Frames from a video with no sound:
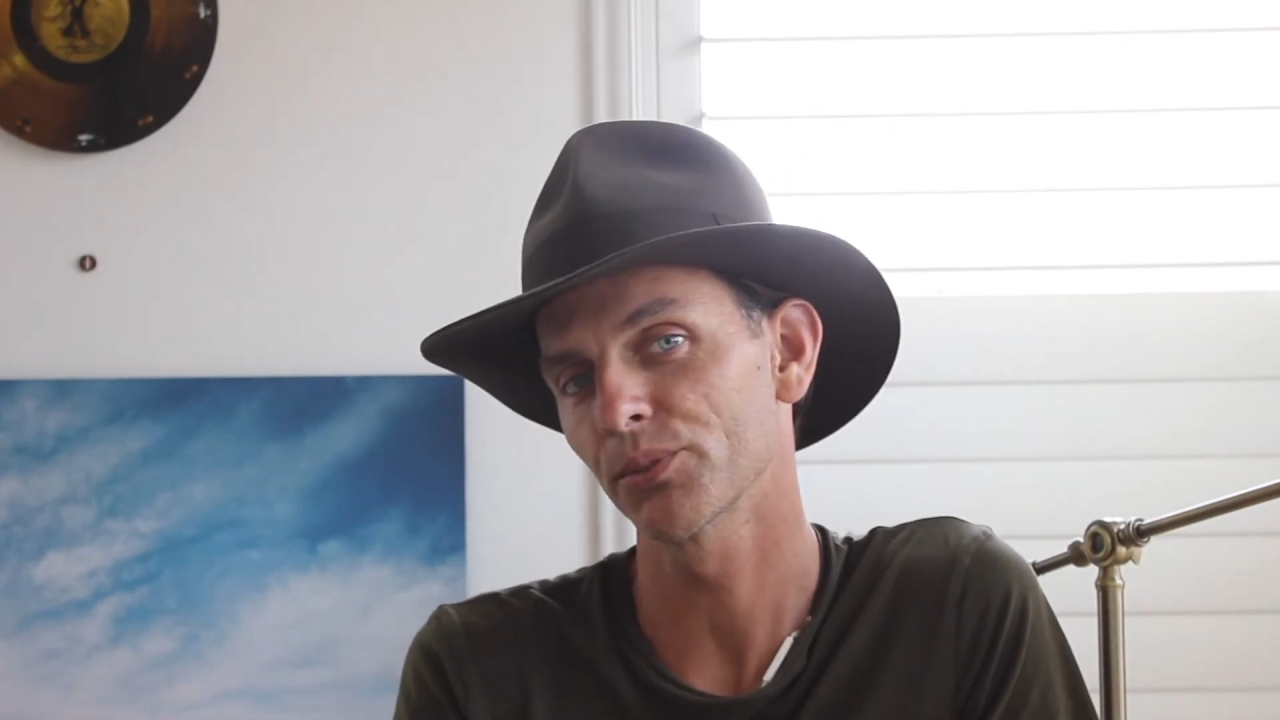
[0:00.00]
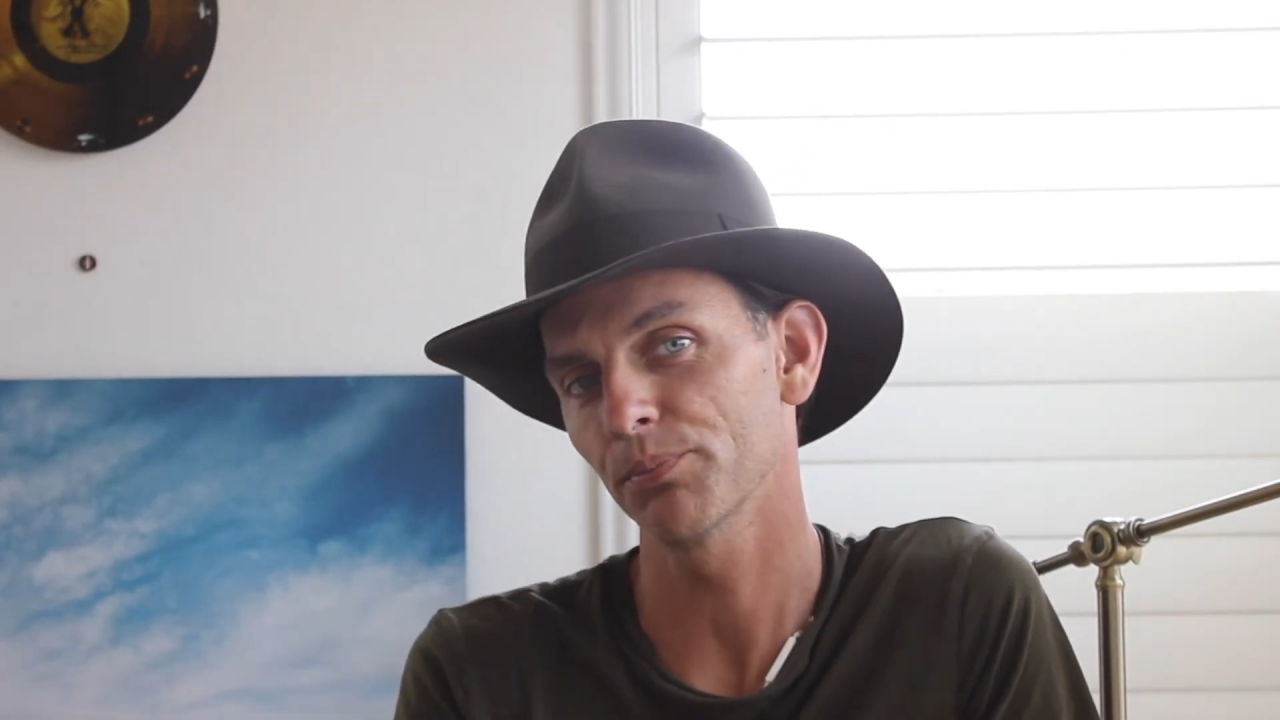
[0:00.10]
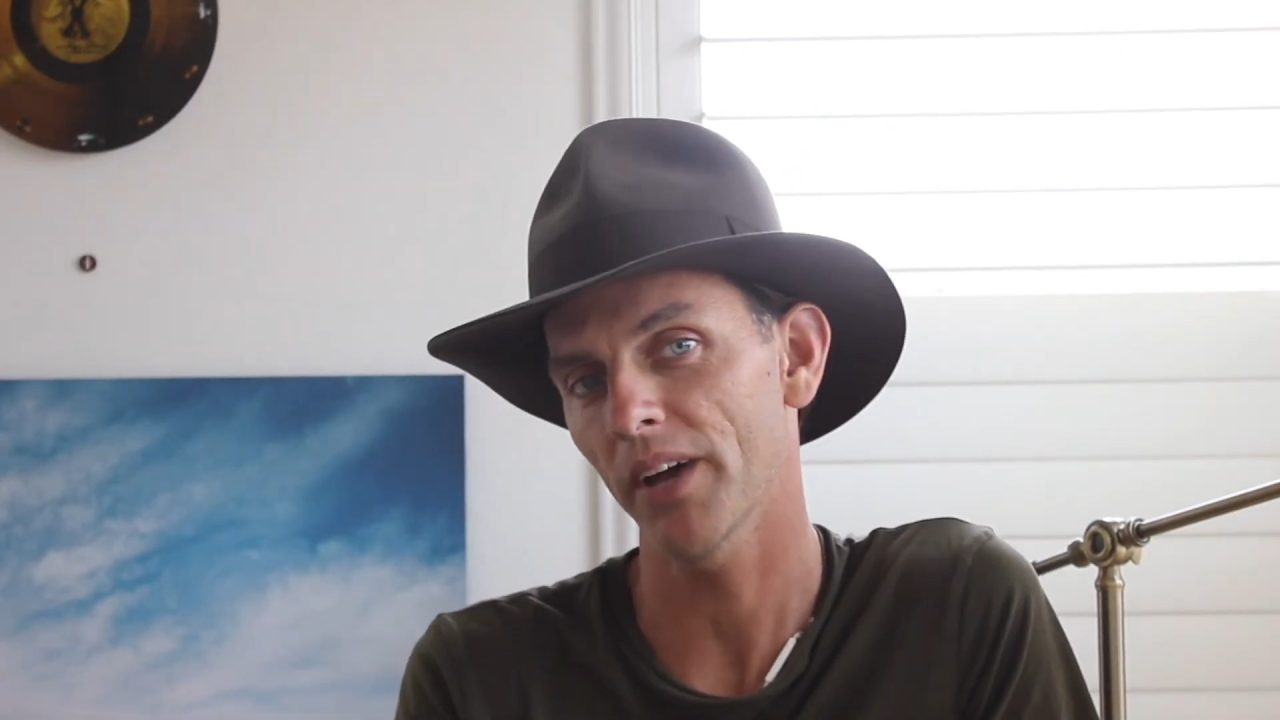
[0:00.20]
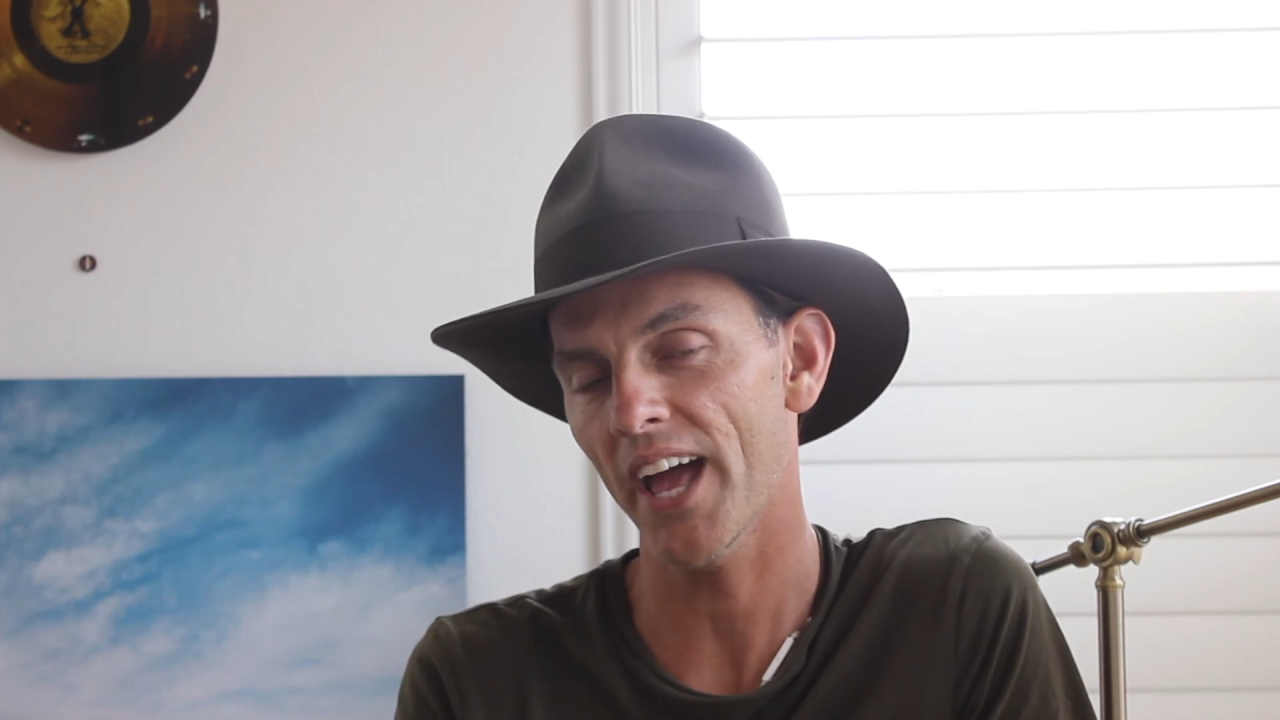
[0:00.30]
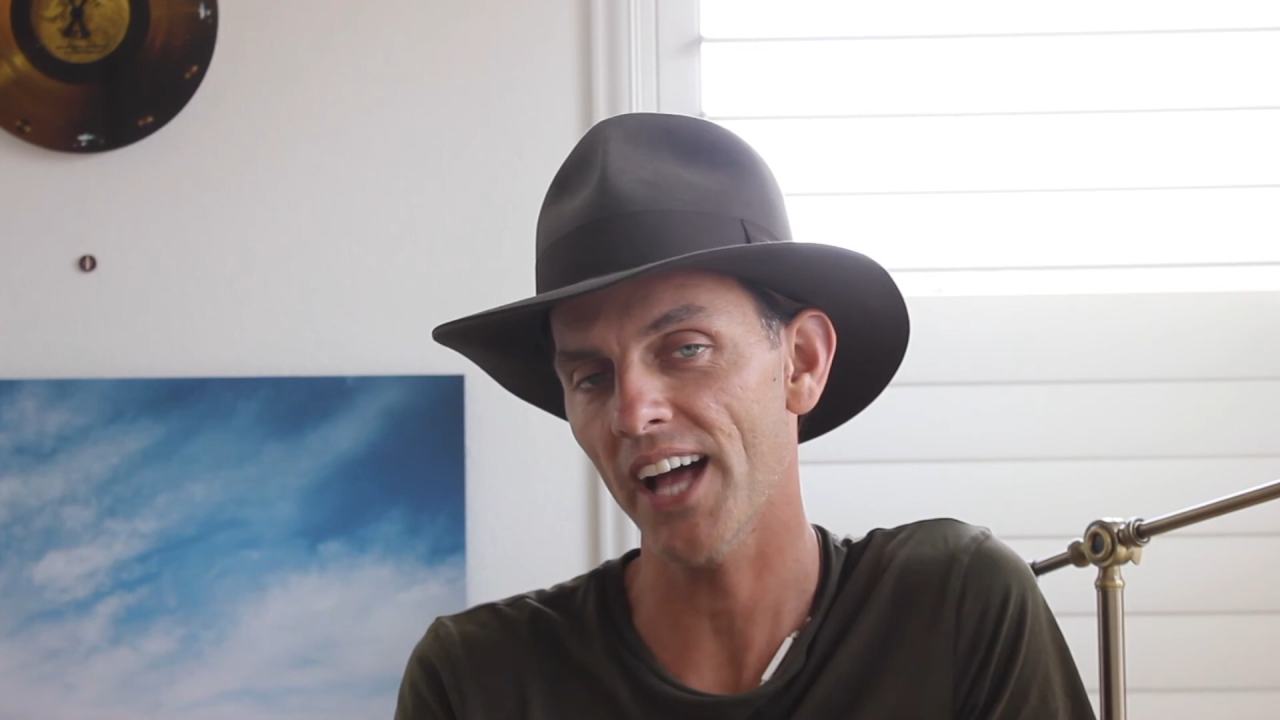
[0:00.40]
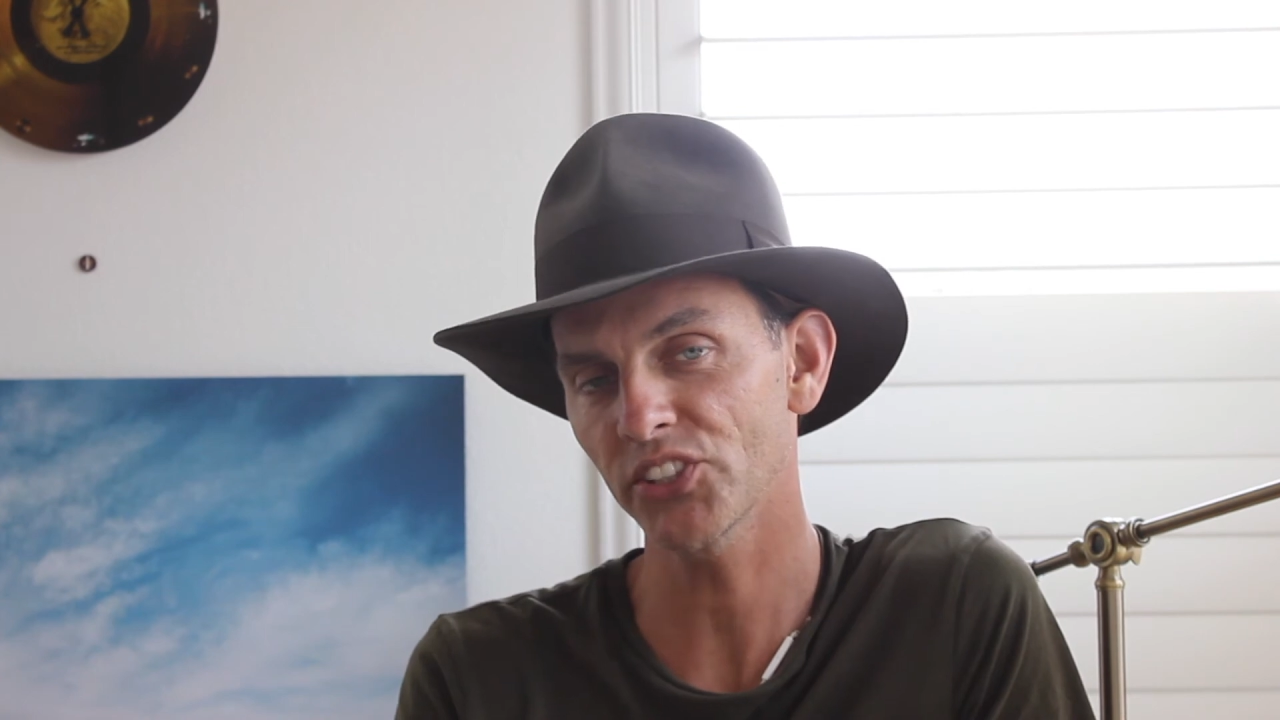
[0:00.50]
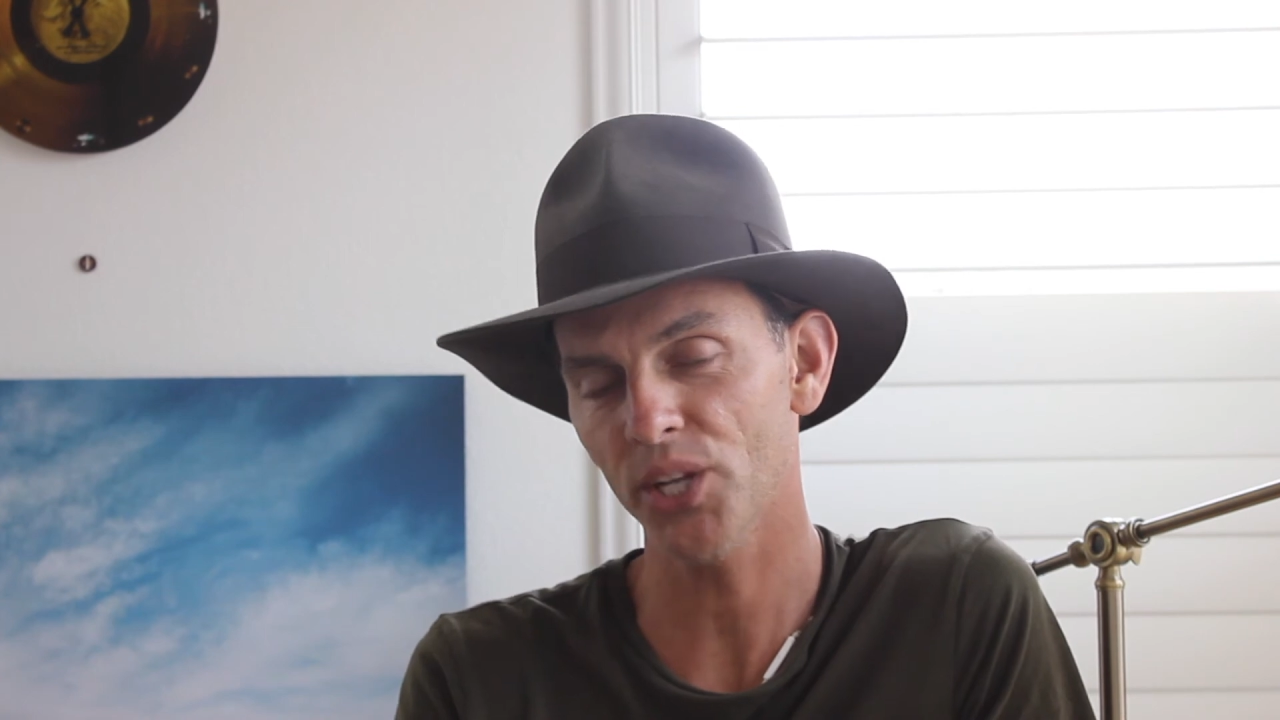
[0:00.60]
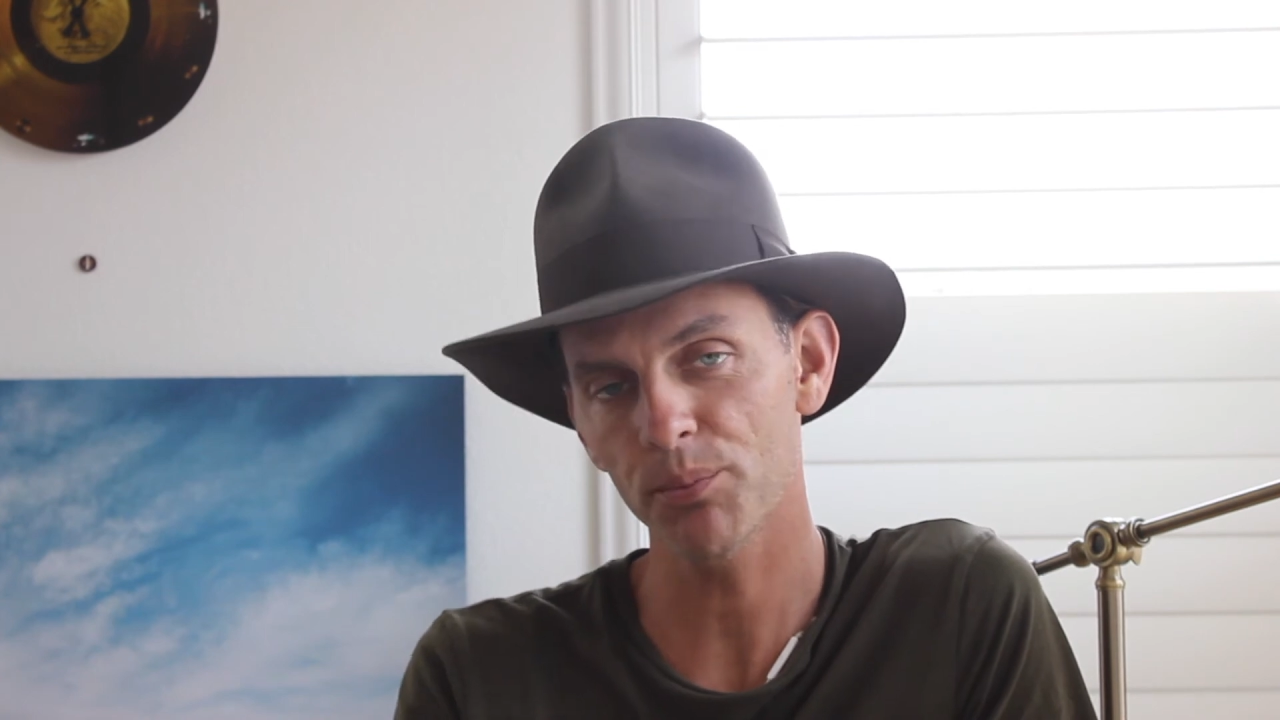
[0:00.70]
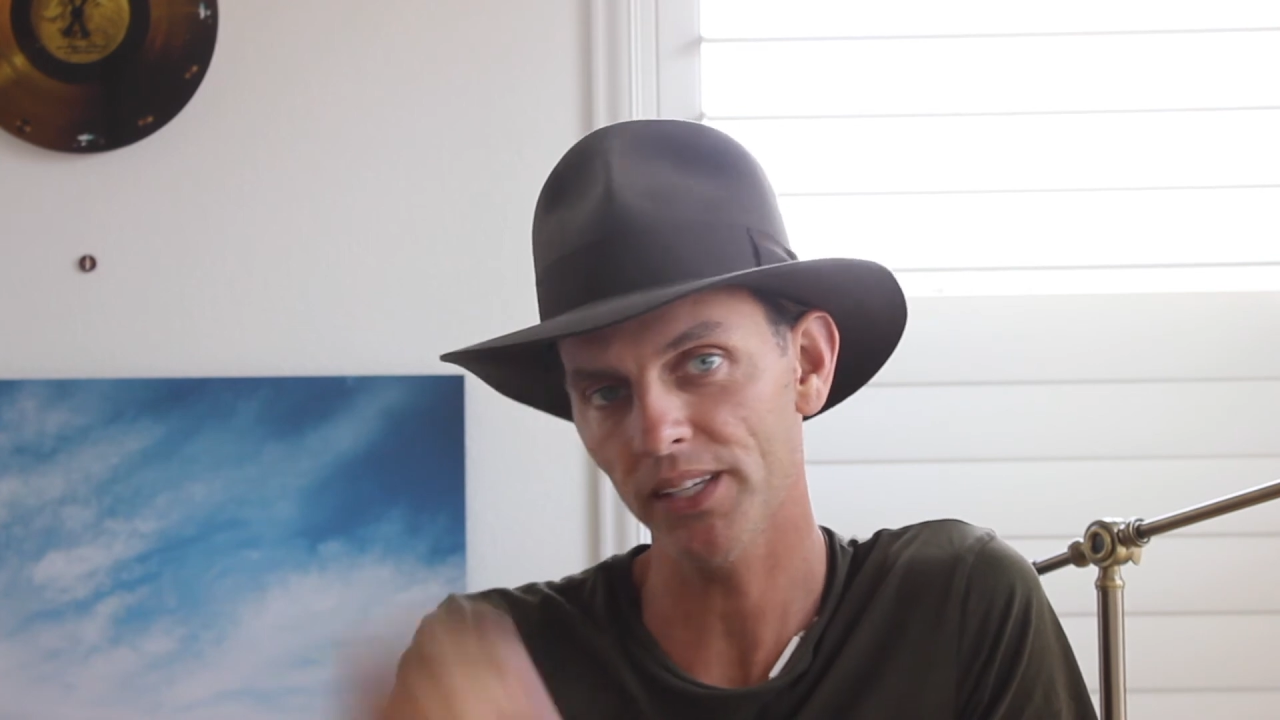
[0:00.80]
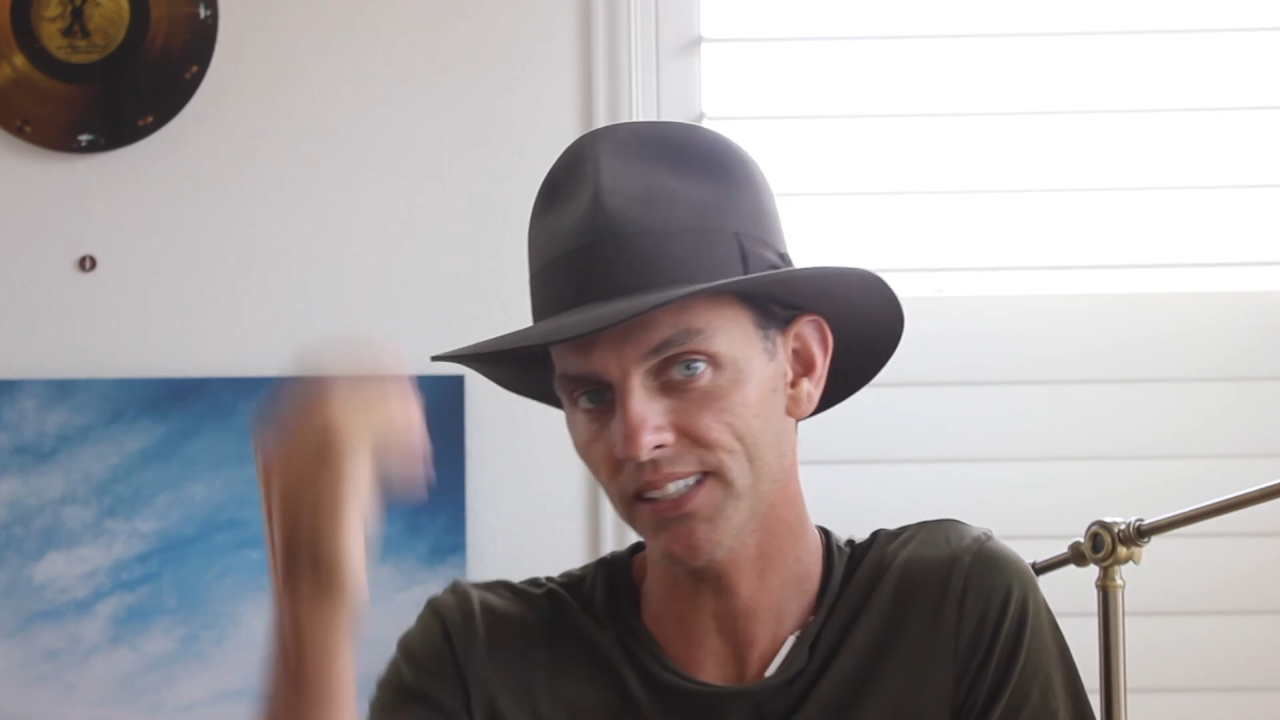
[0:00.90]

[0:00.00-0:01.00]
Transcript: My hat shaping